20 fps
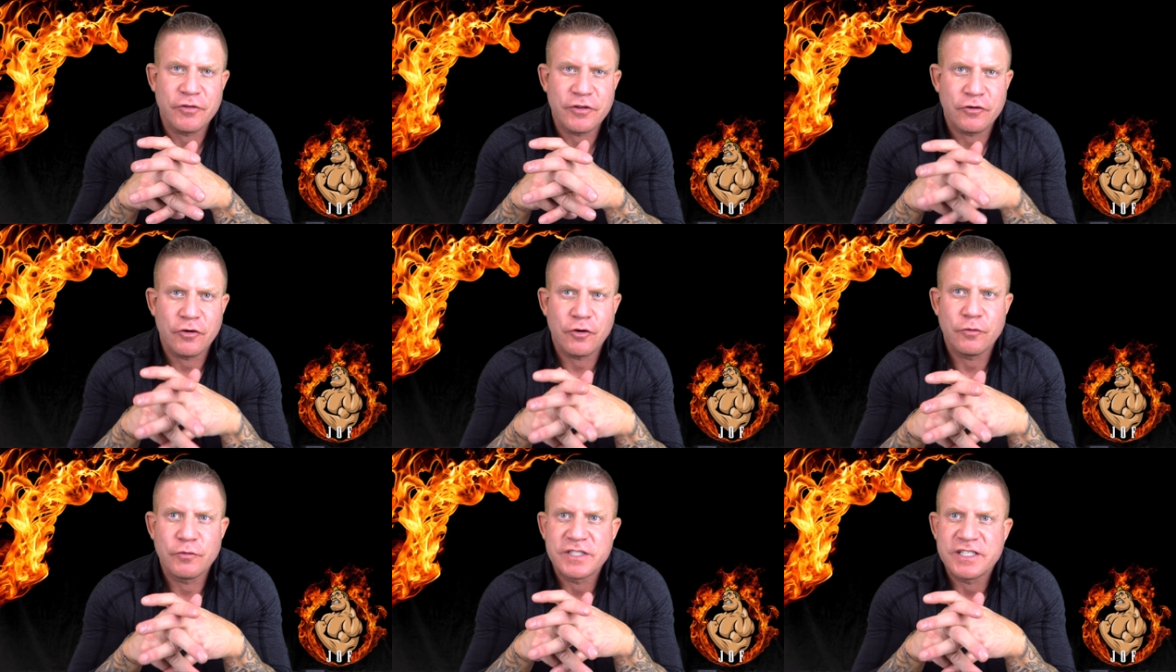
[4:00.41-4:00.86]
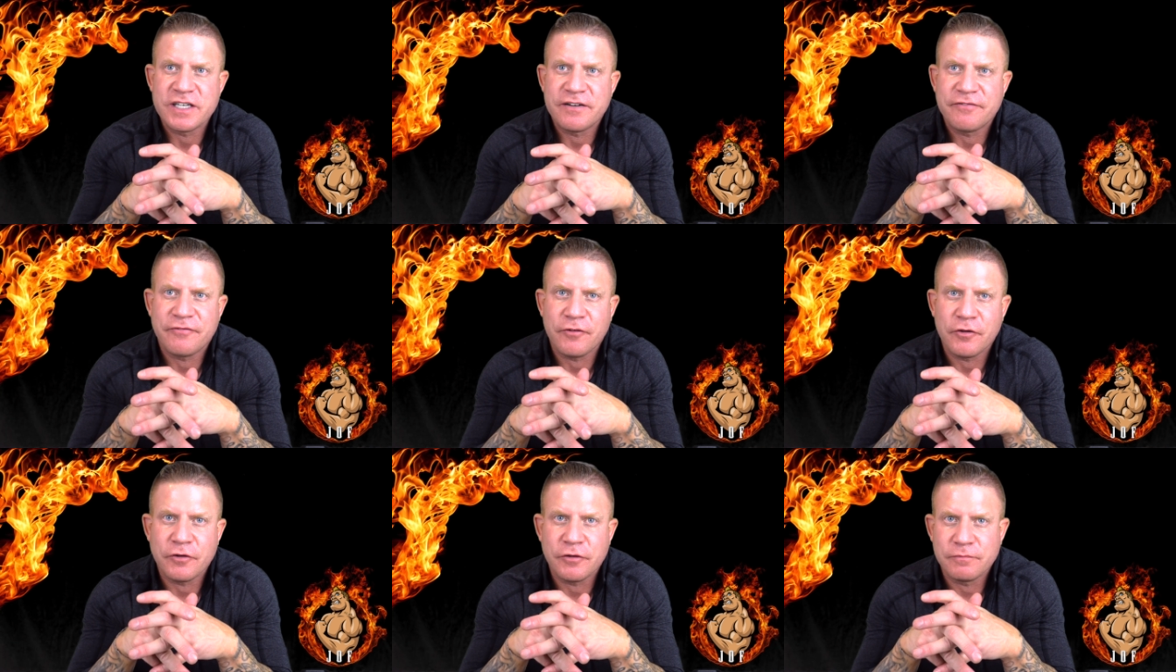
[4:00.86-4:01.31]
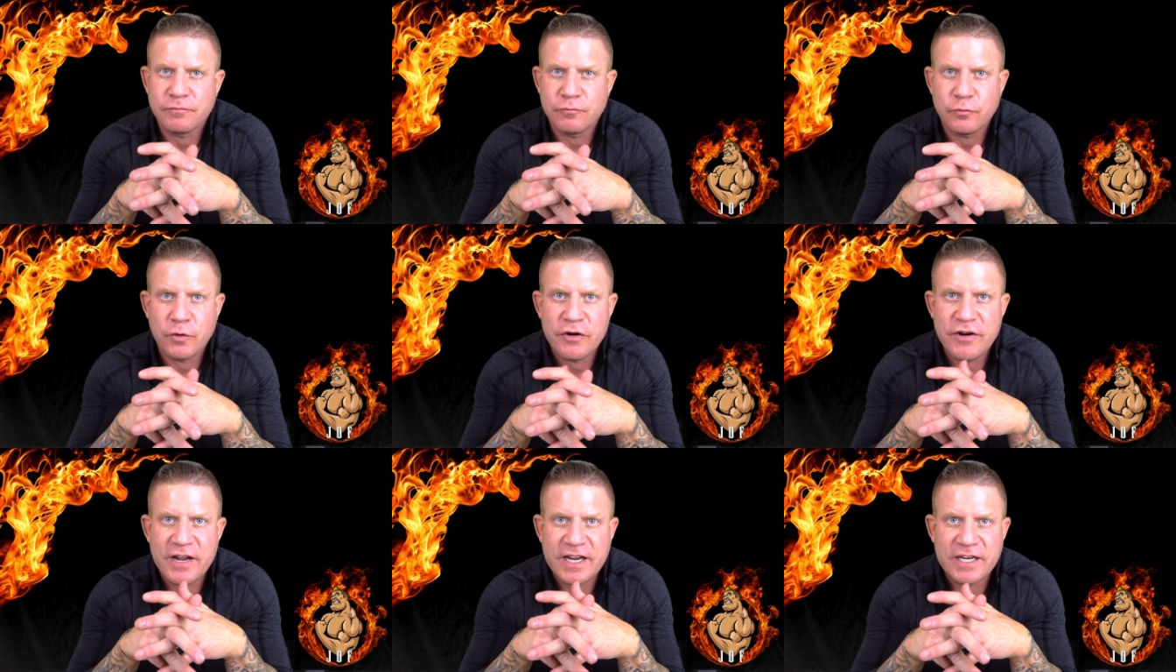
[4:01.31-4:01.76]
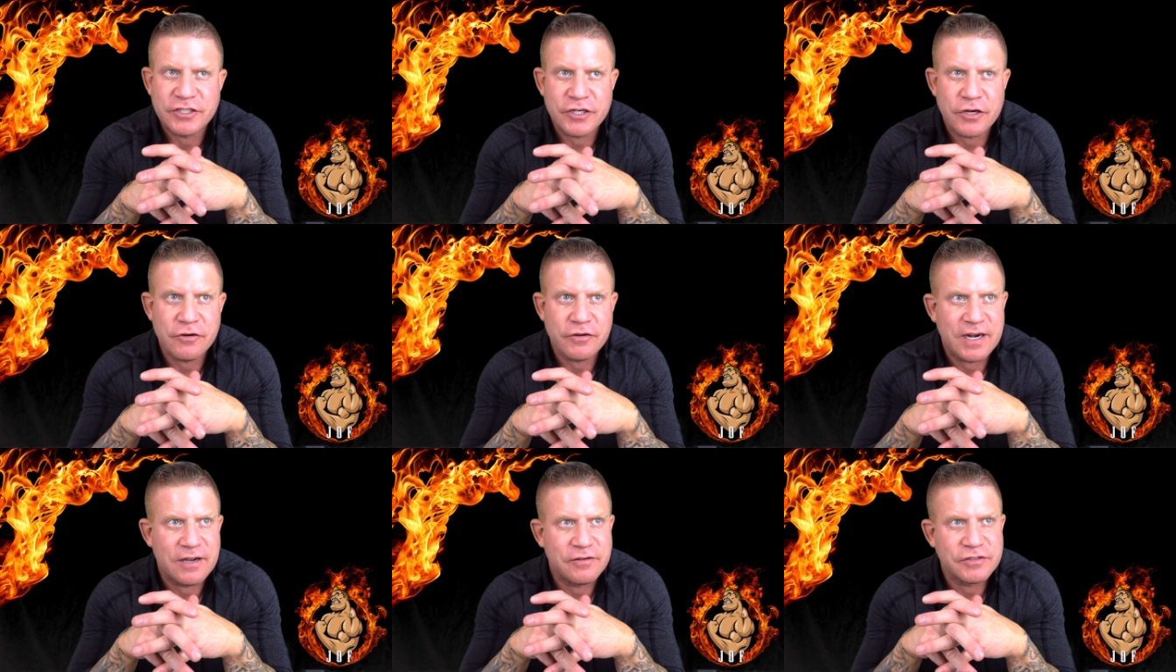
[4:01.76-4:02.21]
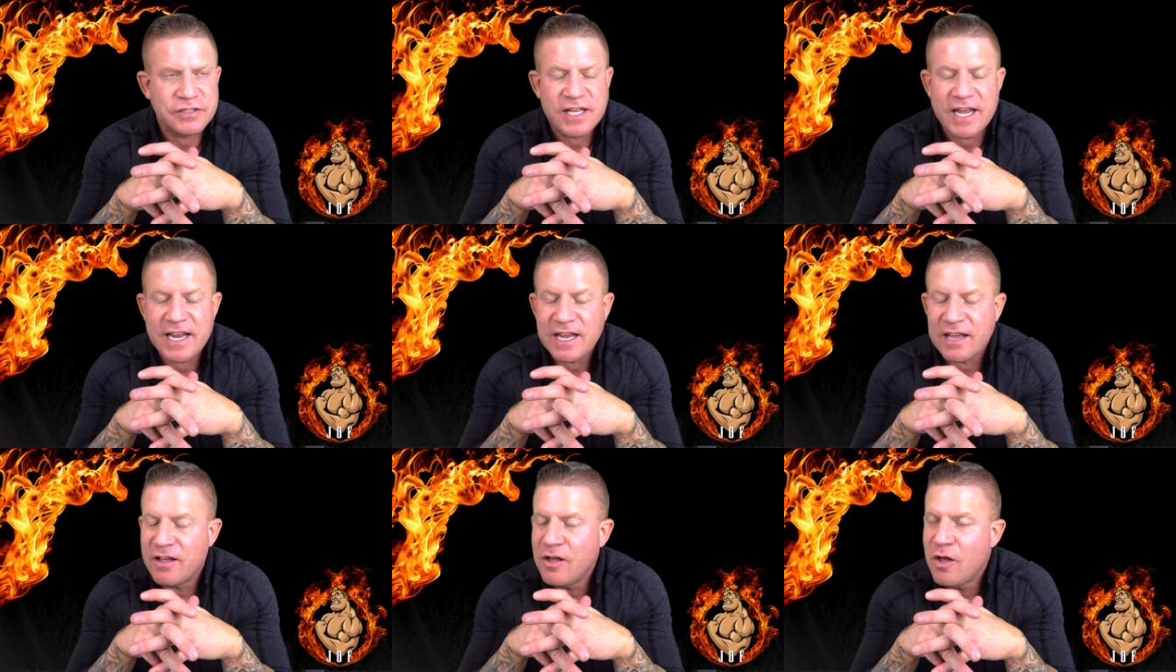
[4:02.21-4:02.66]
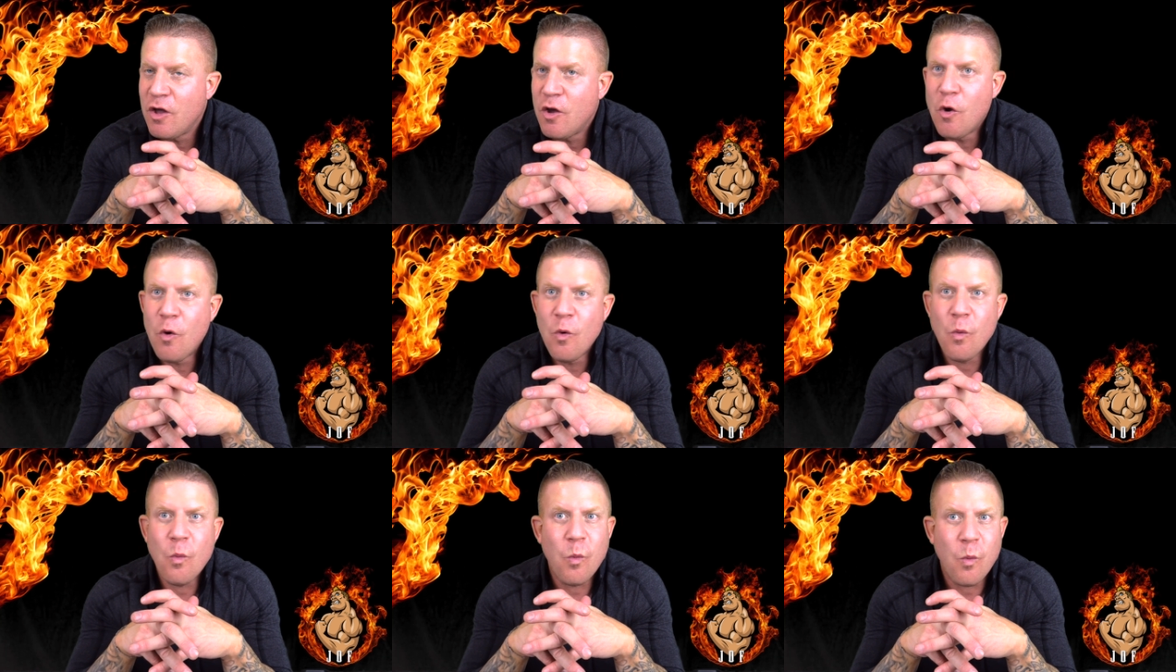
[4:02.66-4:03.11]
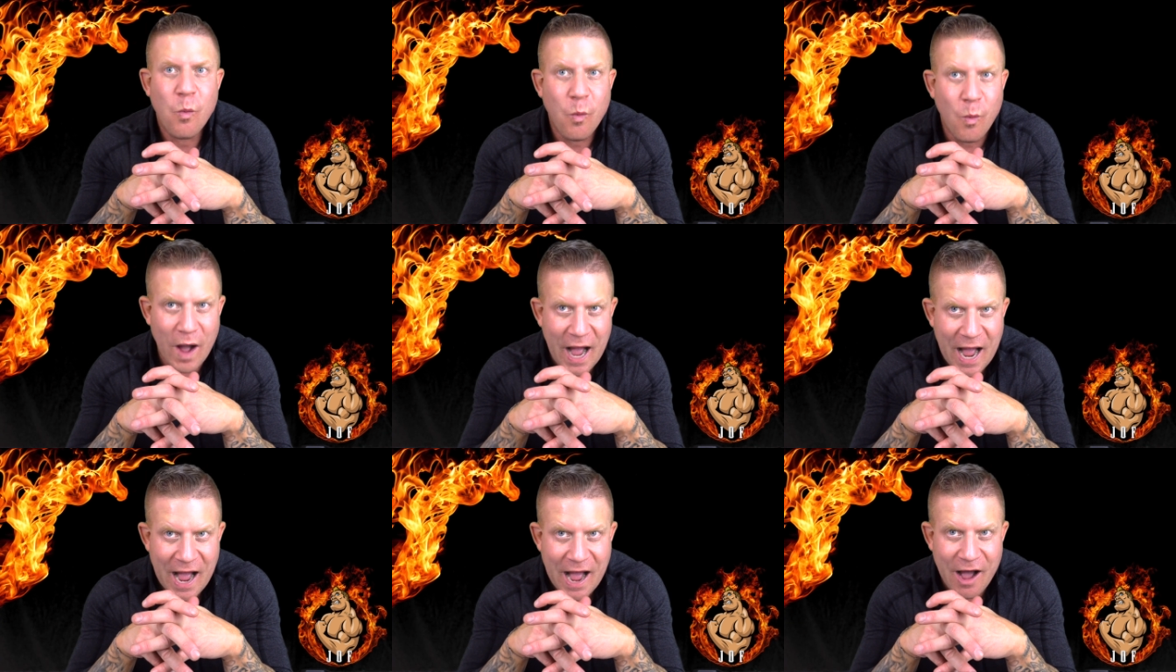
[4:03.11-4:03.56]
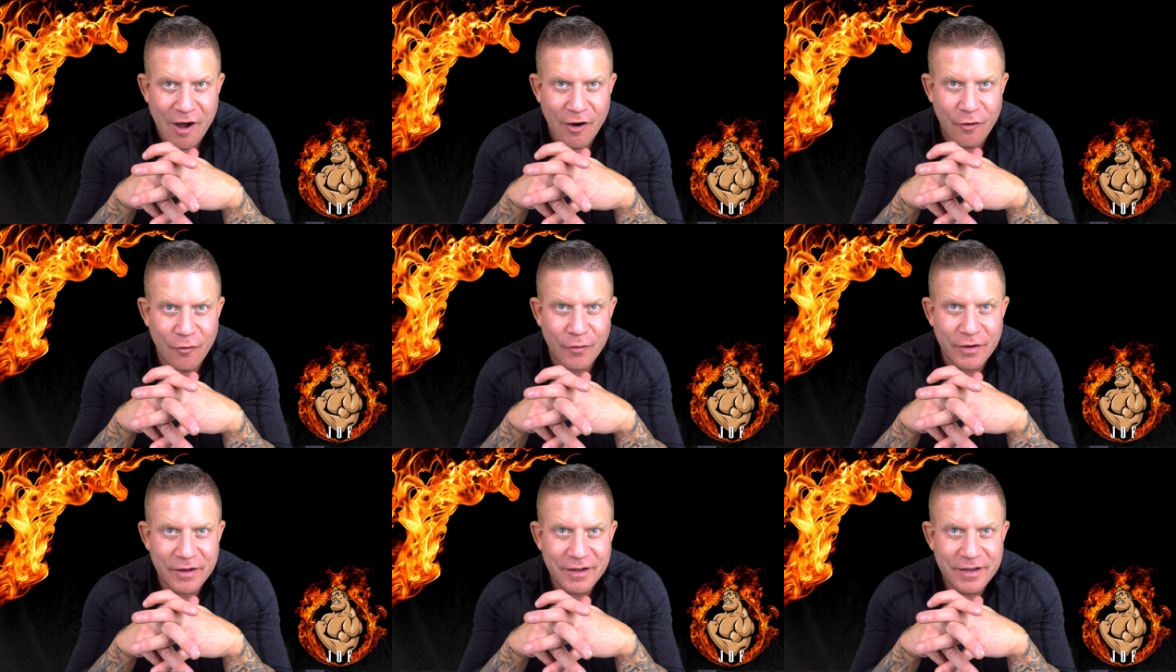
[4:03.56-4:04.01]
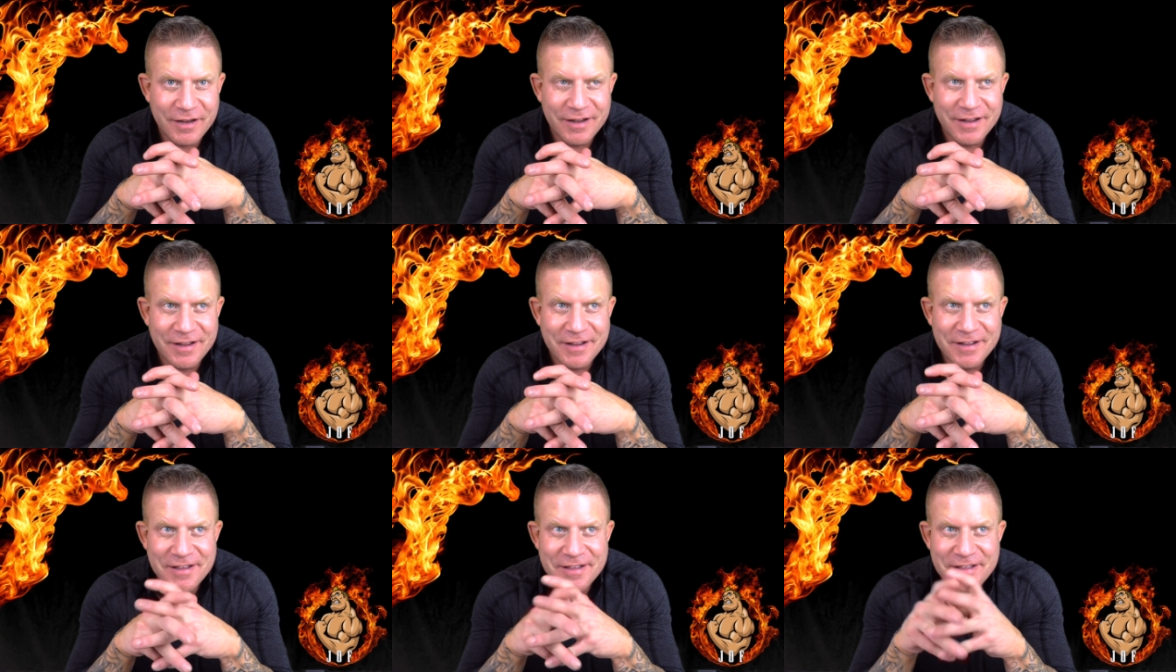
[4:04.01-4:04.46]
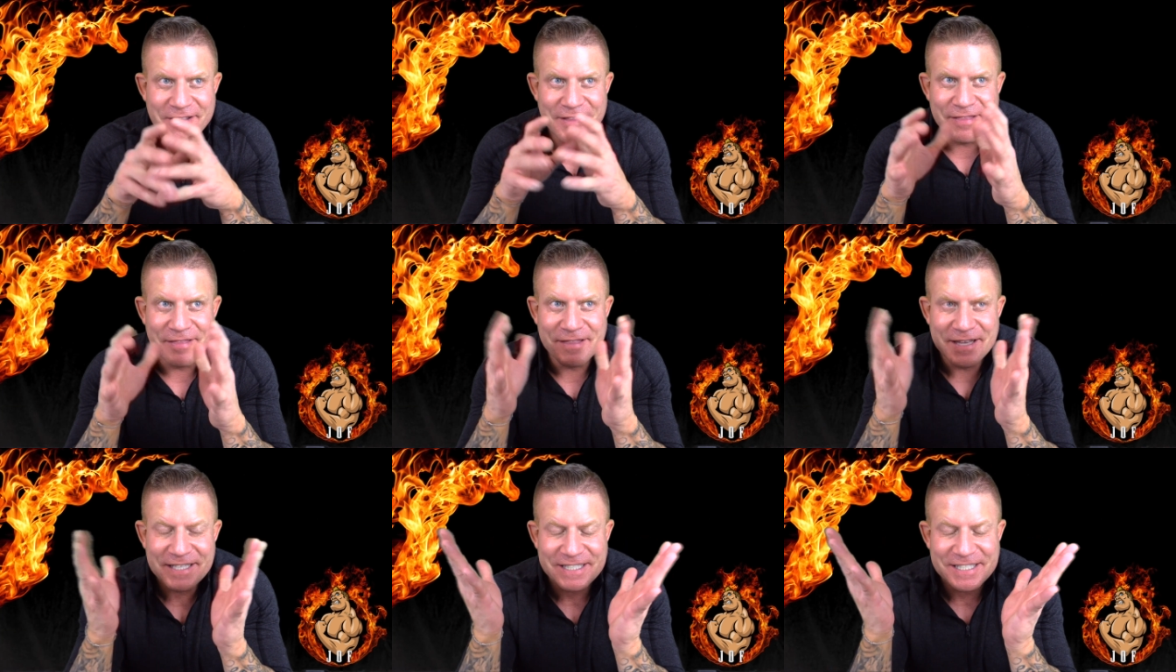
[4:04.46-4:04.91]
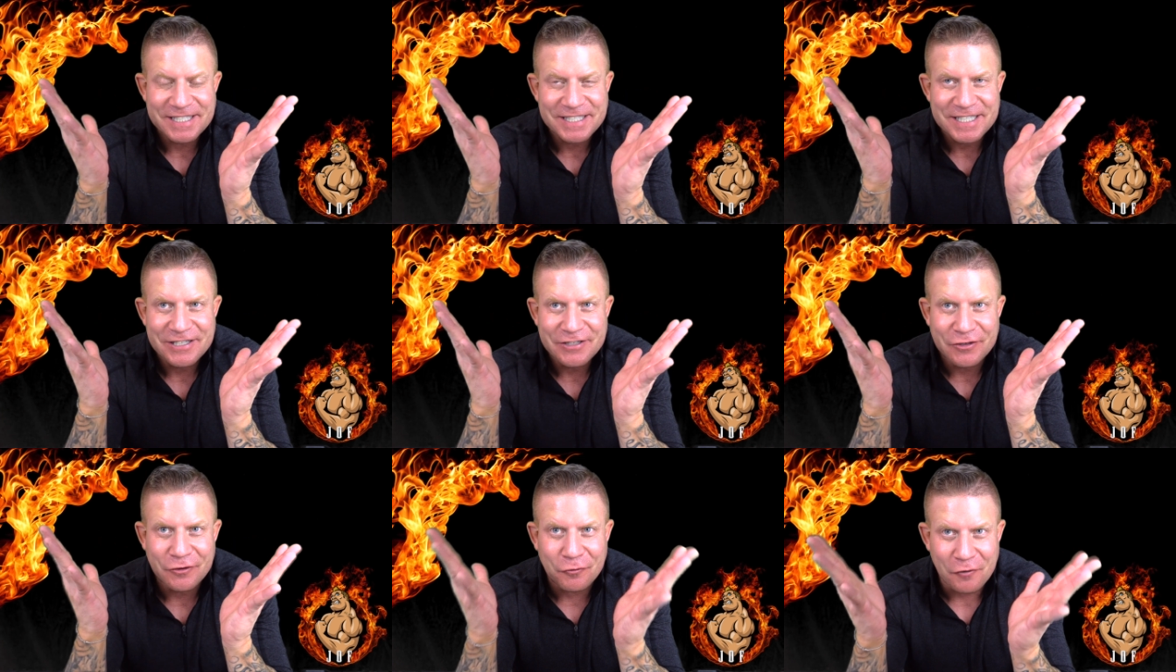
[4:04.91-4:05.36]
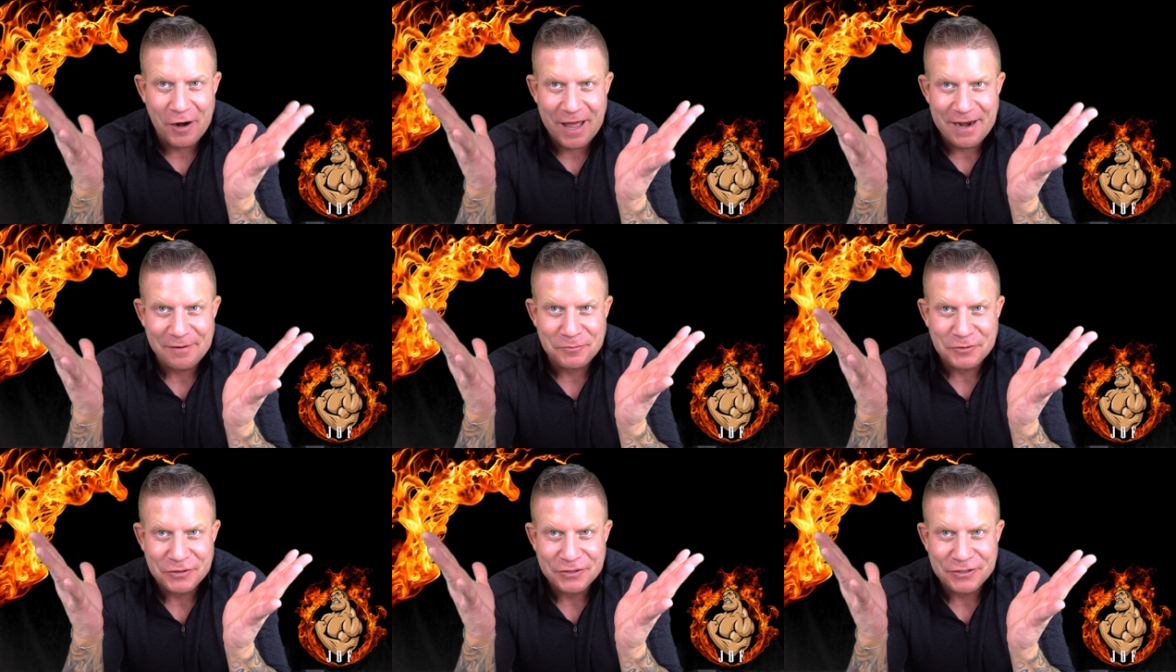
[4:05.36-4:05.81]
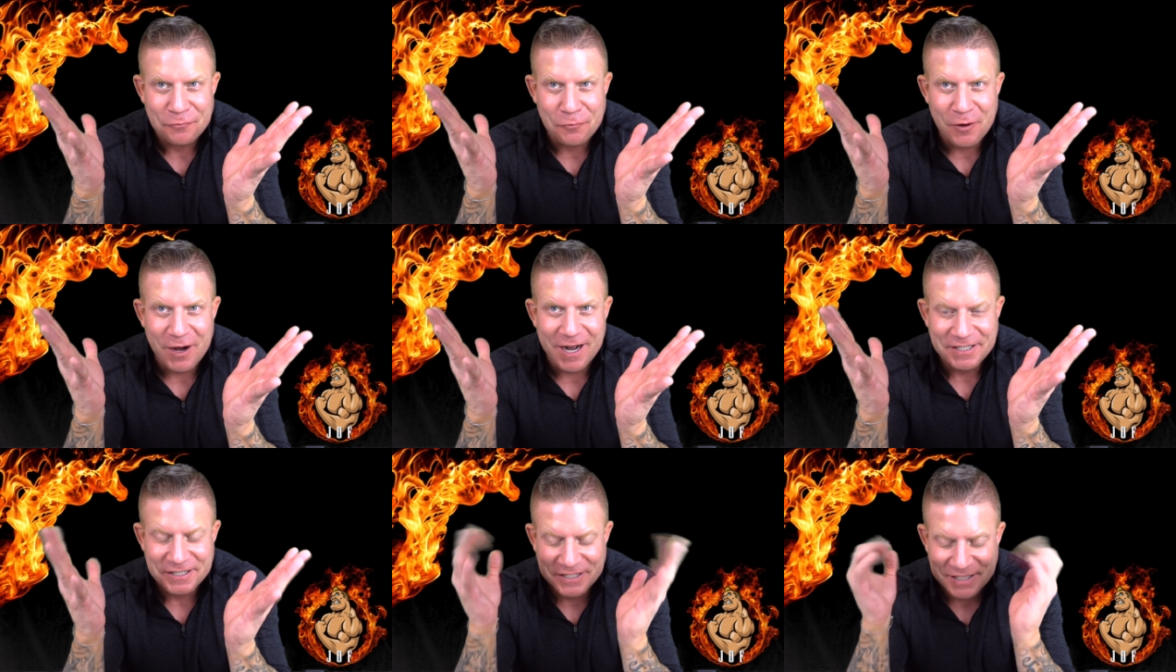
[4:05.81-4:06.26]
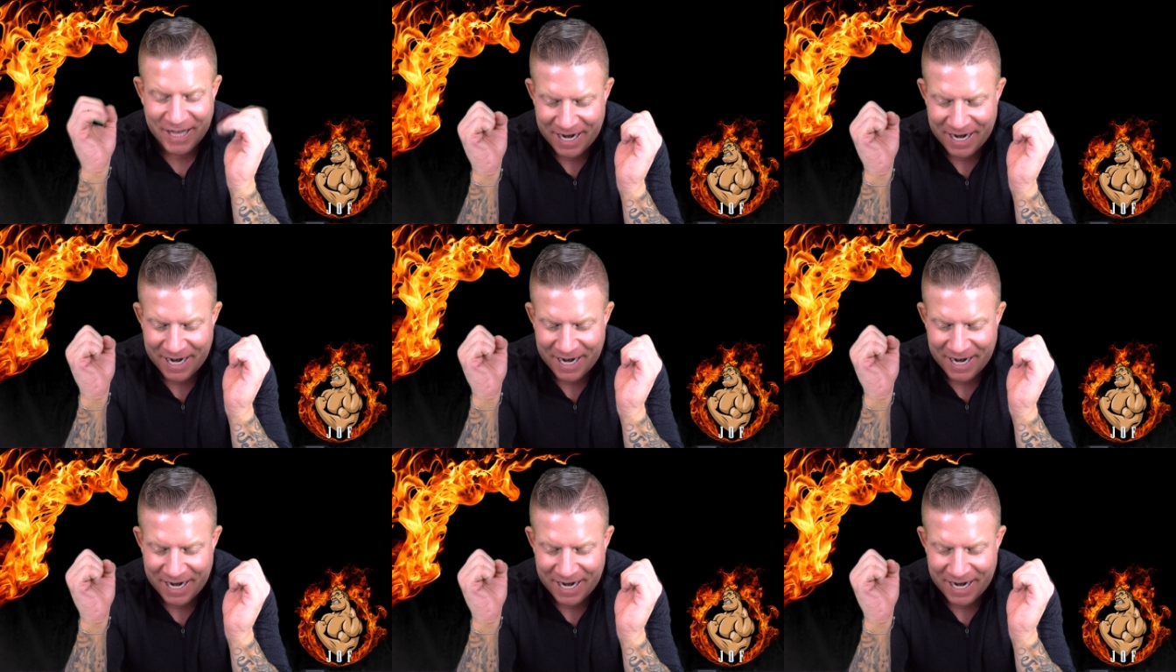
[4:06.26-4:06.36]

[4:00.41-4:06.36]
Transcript: the girl was in a full rear naked choke. And I was like, wow, this is incredible to watch.